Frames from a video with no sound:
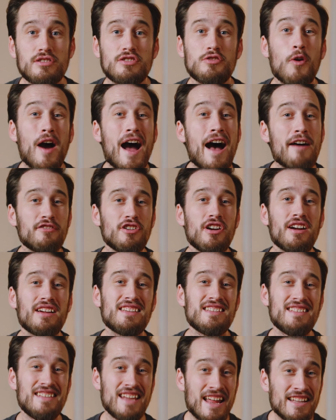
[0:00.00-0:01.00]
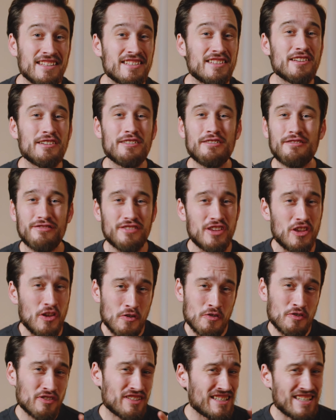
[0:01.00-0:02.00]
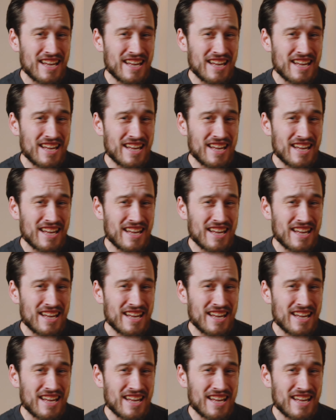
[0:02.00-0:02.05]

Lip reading: So after extensive use,